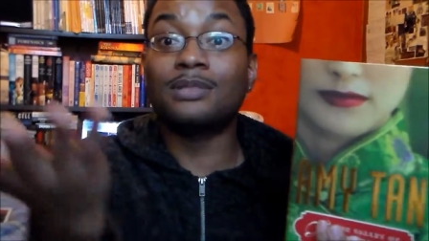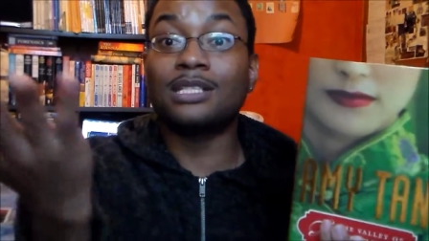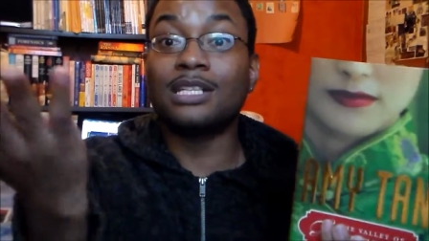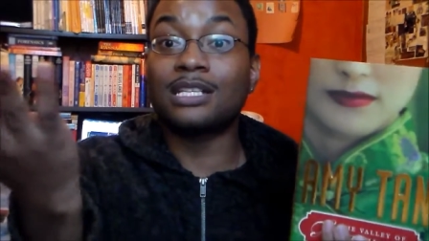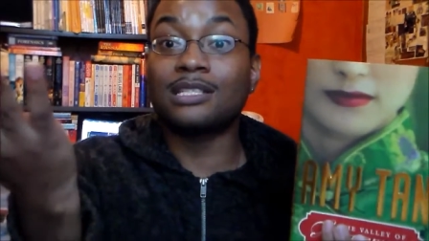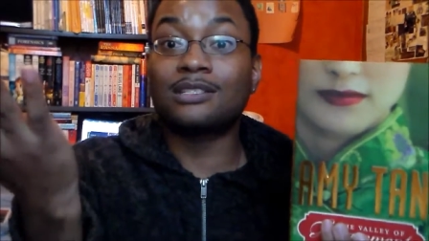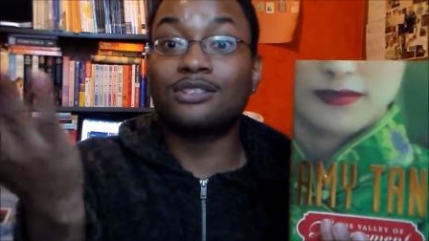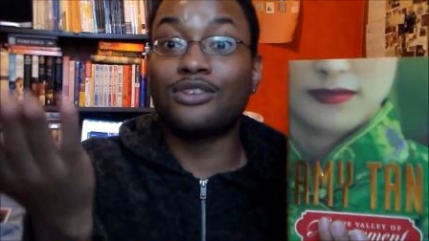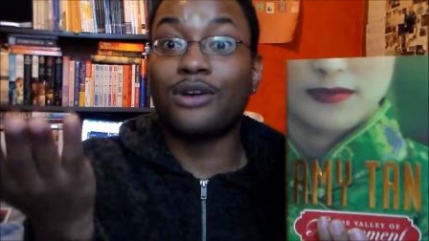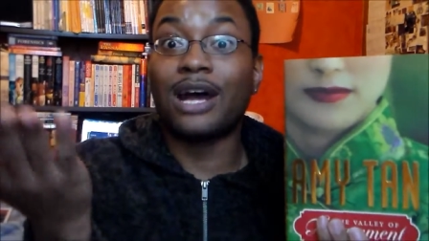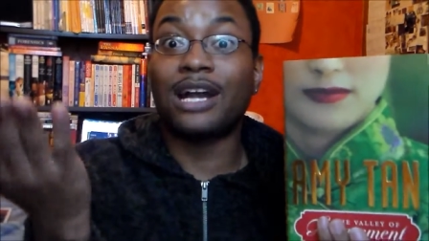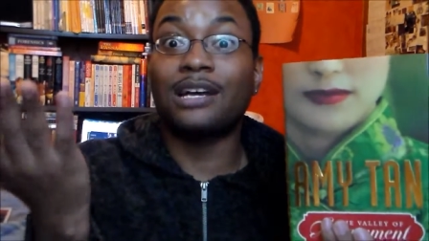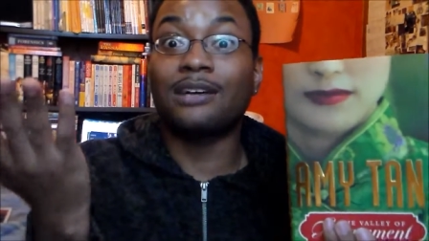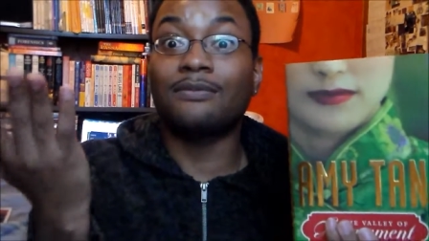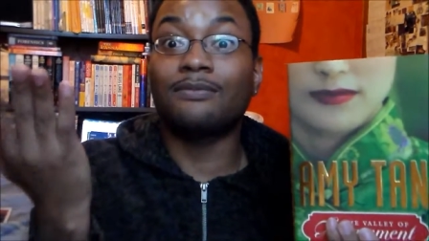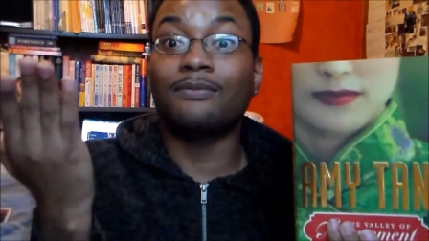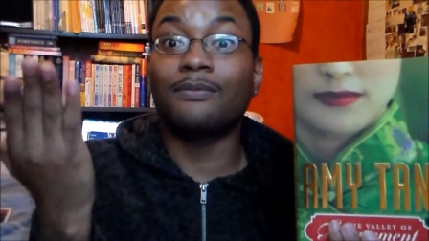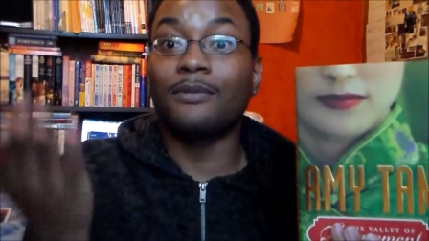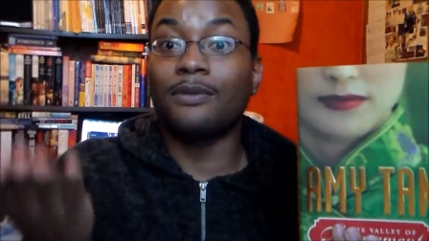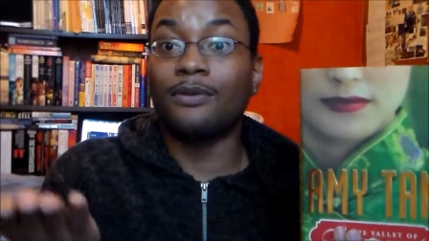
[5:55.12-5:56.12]
just trying
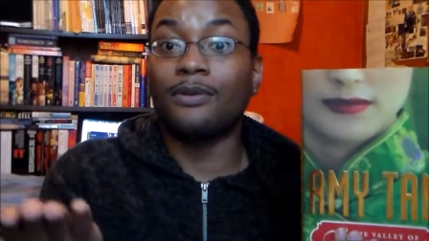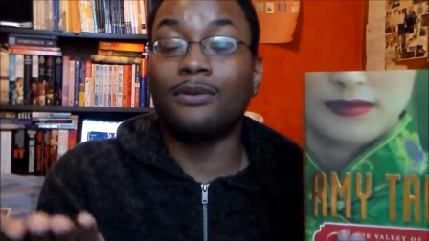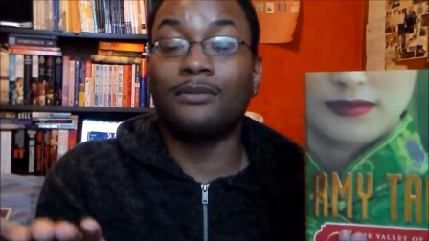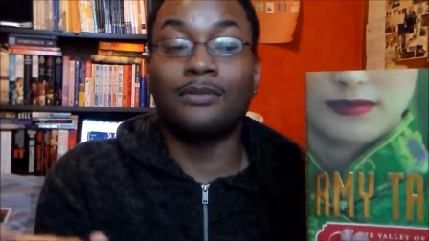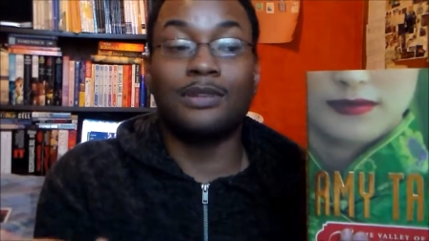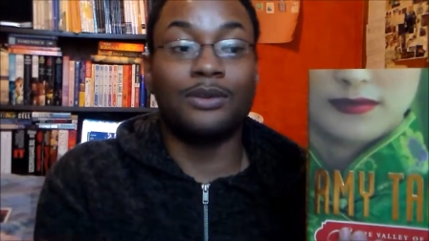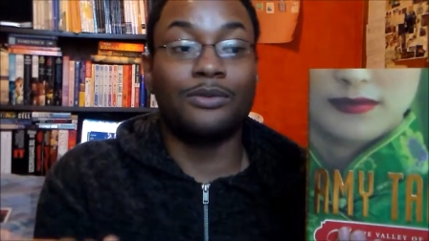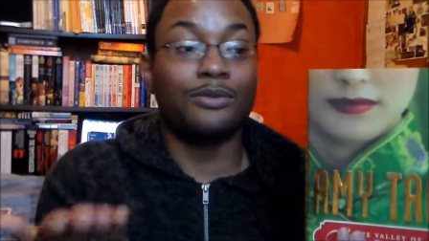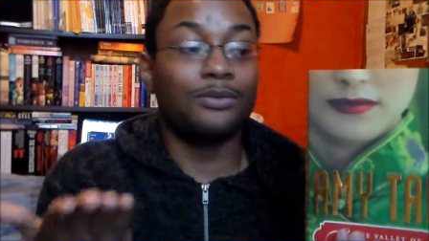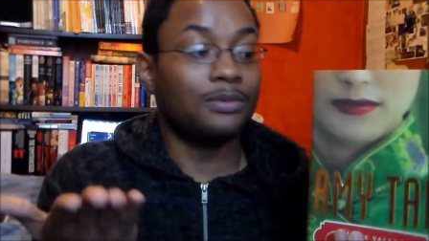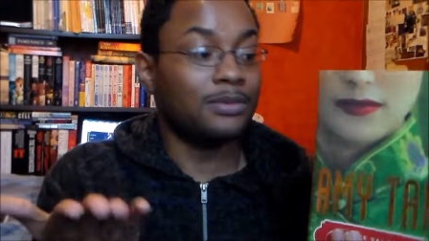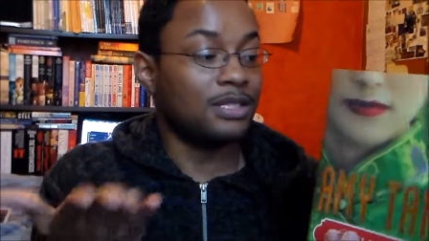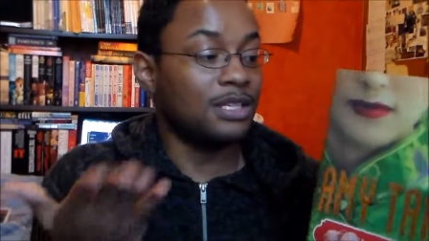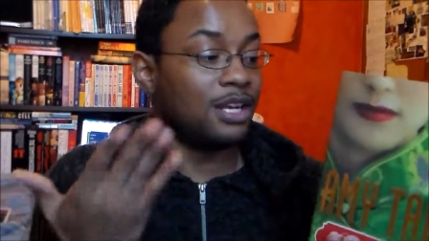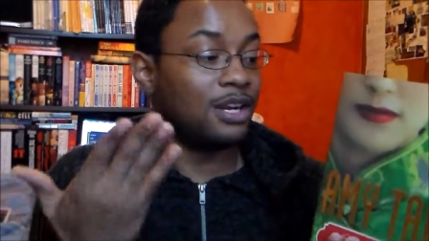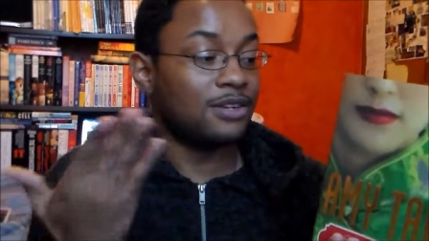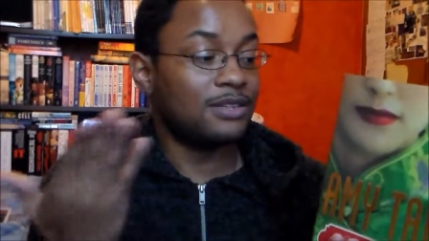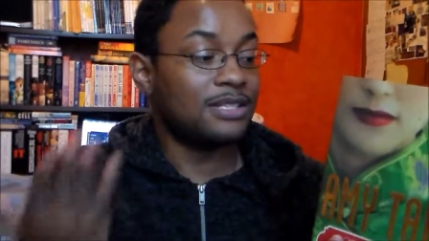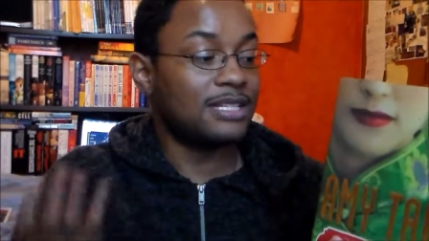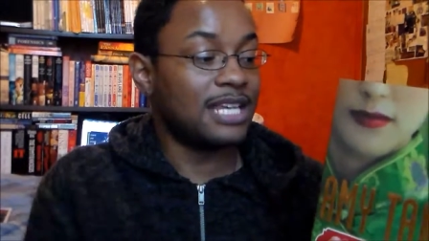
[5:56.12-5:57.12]
to, you
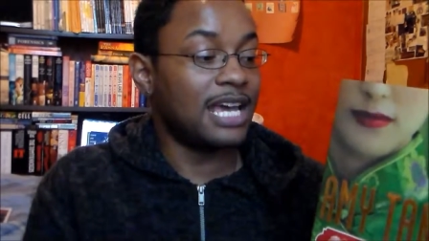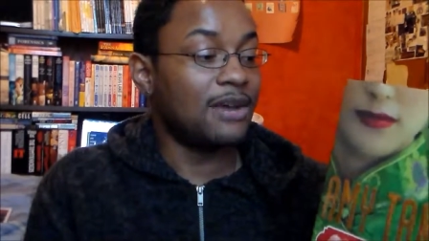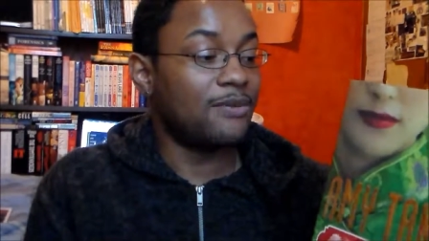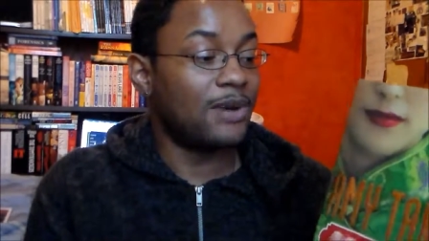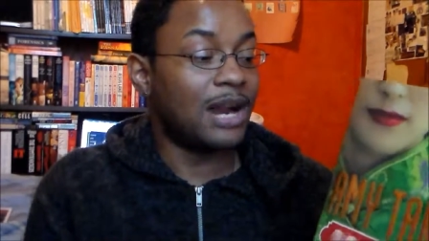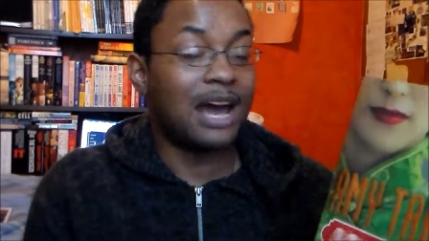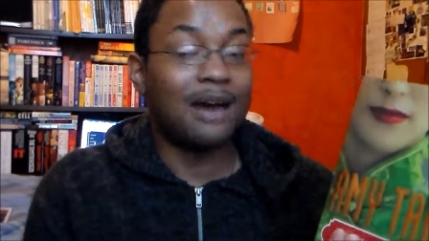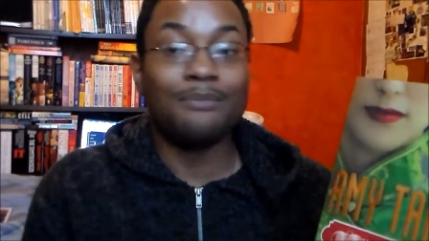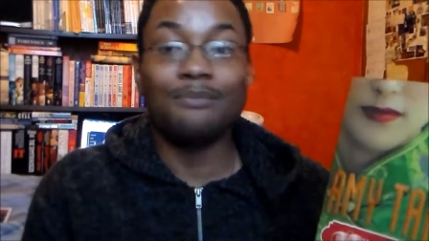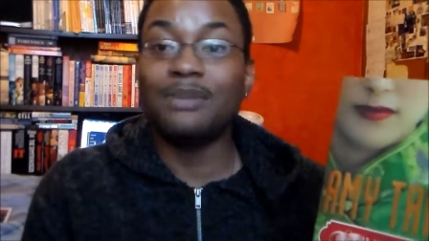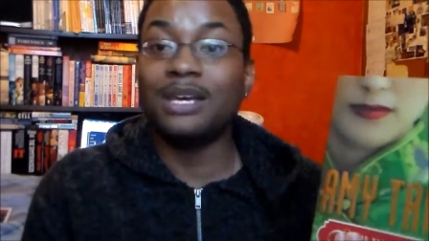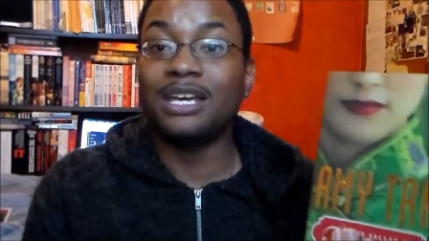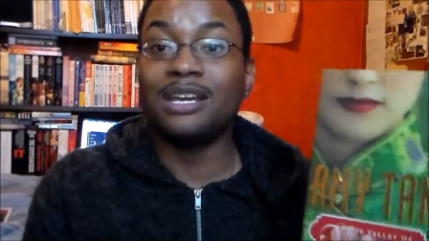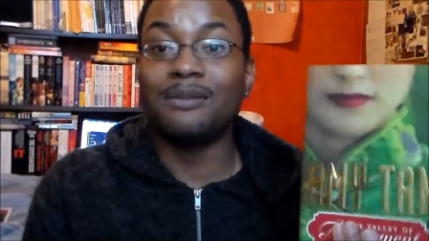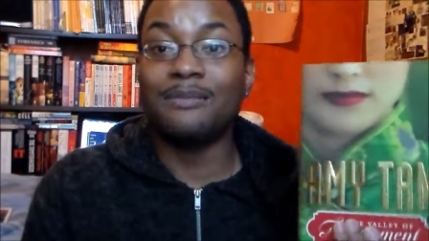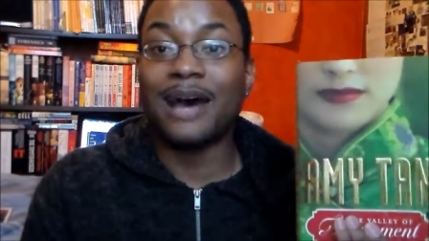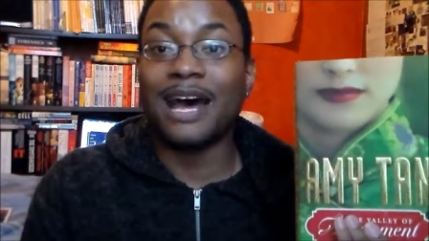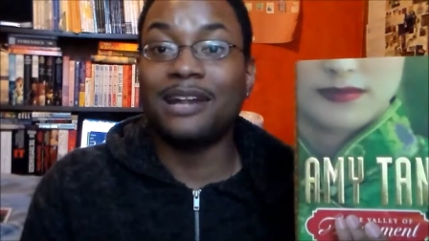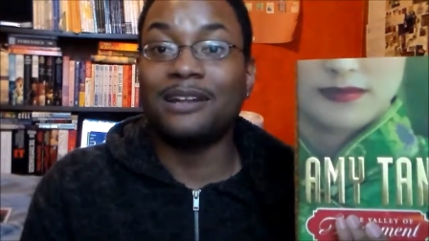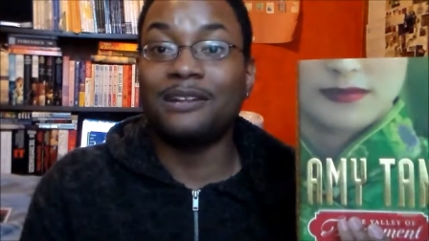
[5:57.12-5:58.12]
know, say what I
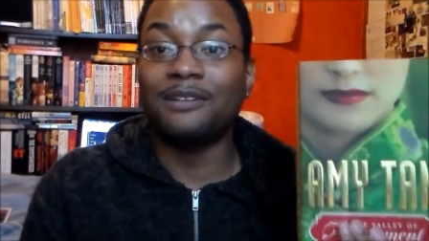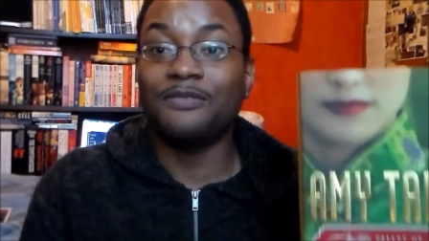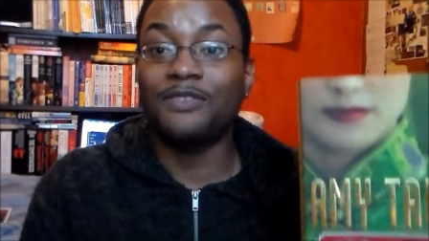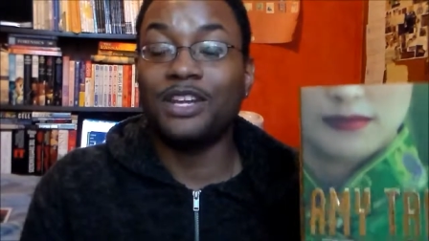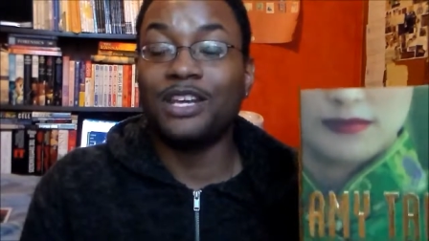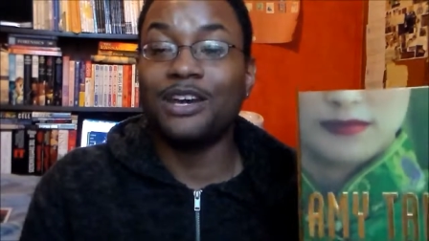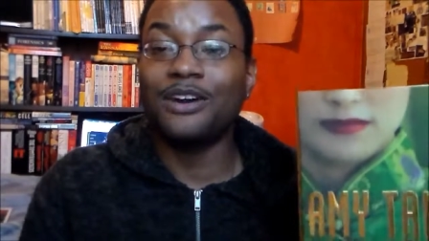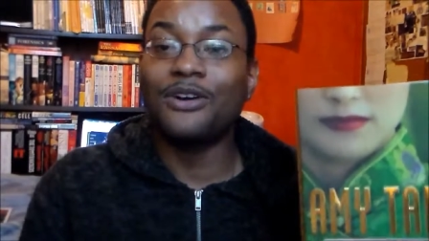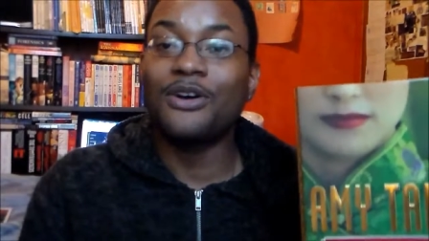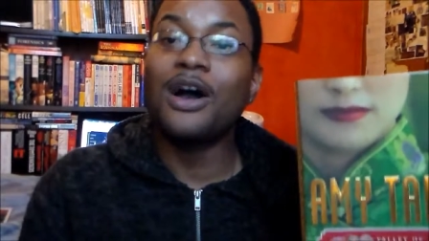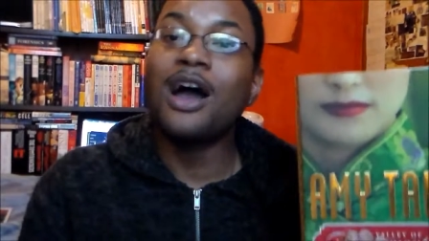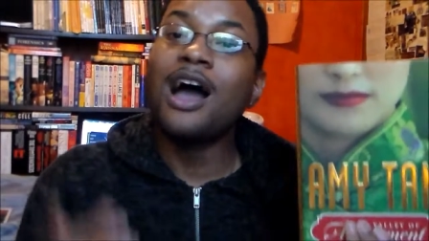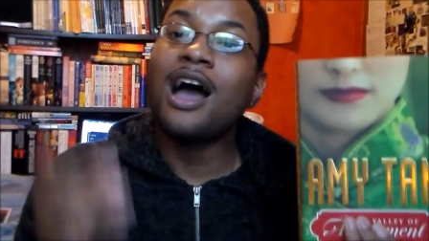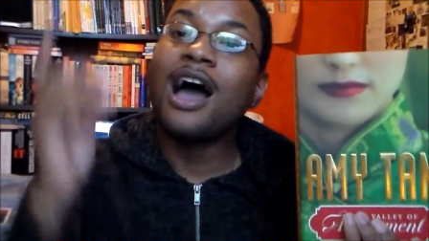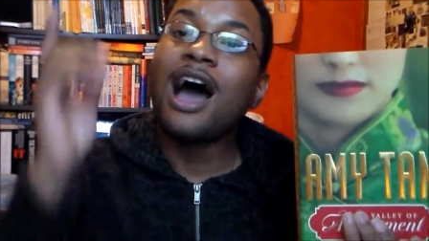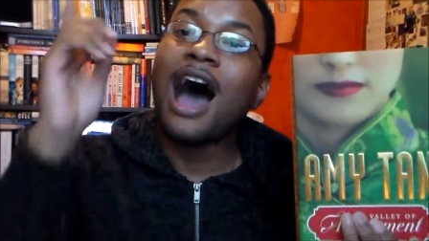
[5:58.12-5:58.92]
mean about in the video,